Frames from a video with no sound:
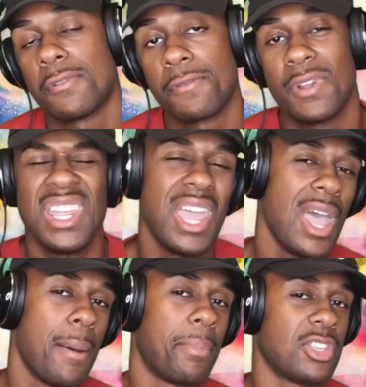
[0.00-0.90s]
free,
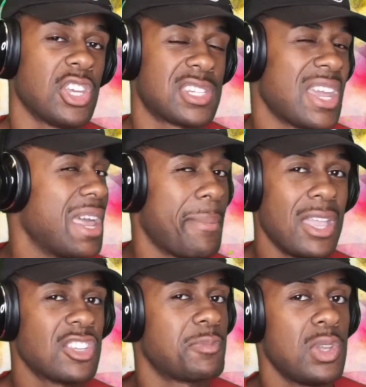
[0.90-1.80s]
but just, it
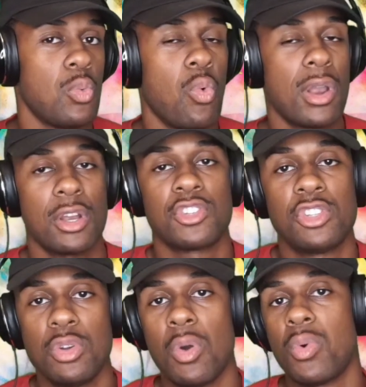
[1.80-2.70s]
might just be one or
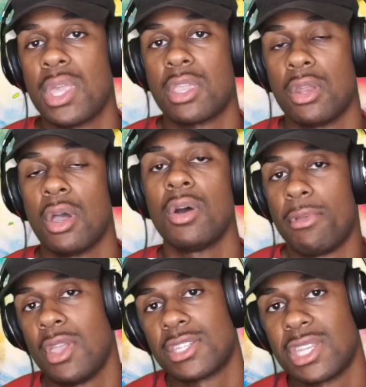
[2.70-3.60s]
two a week, you know? I
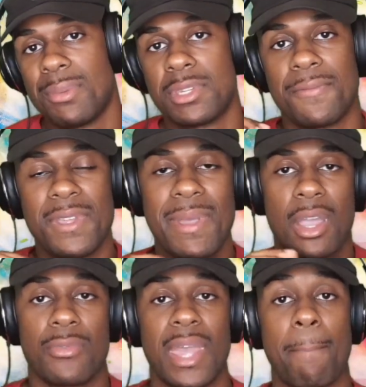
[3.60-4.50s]
mean, you guys can give me some
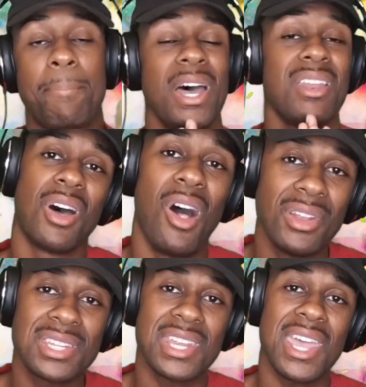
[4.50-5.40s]
feedback on that. But all
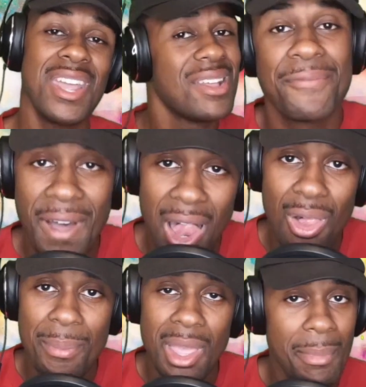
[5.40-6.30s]
to say,
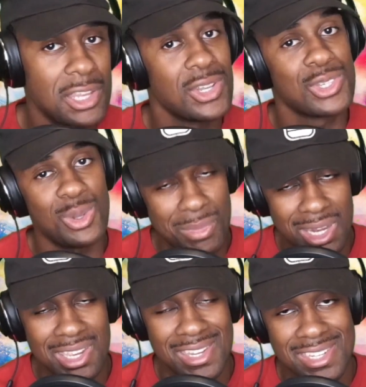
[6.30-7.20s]
follow me on my social
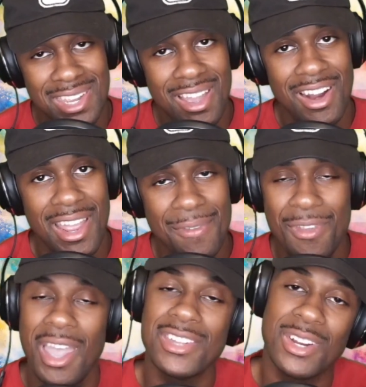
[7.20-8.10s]
medias, all right? If
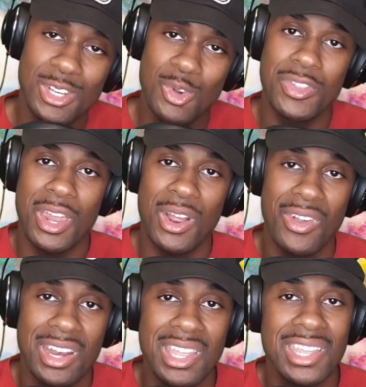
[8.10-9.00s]
you guys aren't doing that
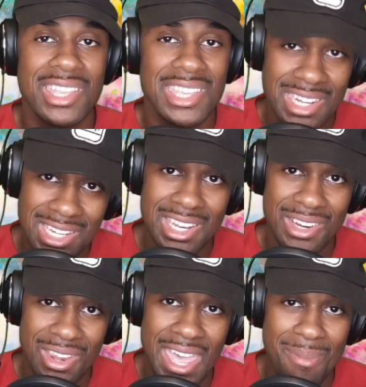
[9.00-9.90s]
already, you need to
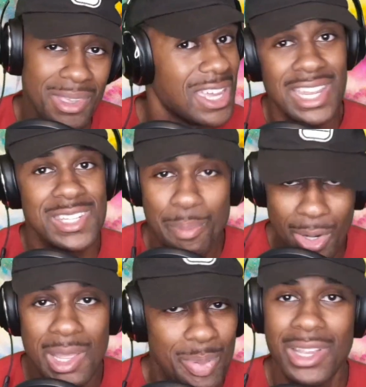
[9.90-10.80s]
do that, because that's a
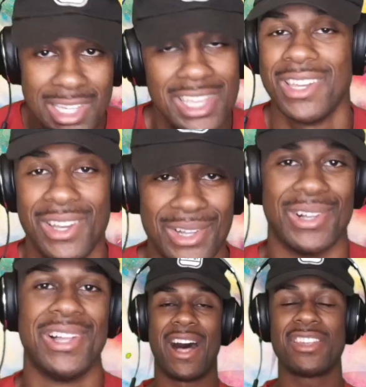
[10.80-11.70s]
pretty big
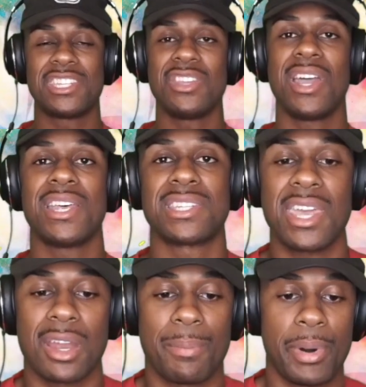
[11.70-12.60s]
deal. I'll see you guys
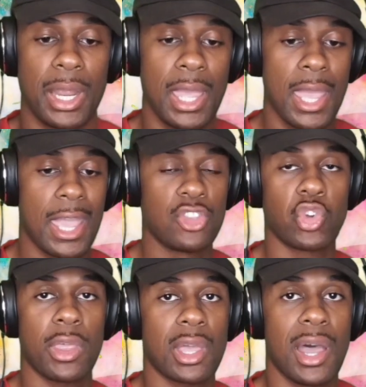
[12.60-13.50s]
later, but
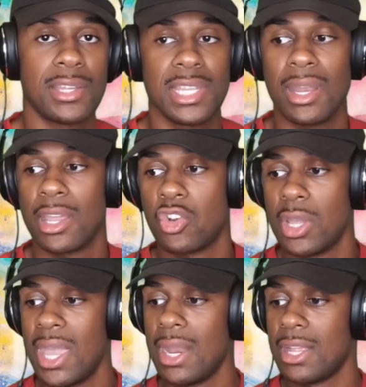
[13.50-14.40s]
enjoy the content I
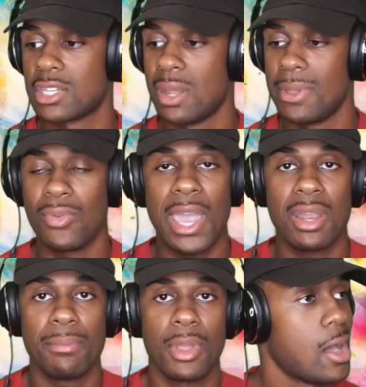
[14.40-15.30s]
create. It's gonna be random.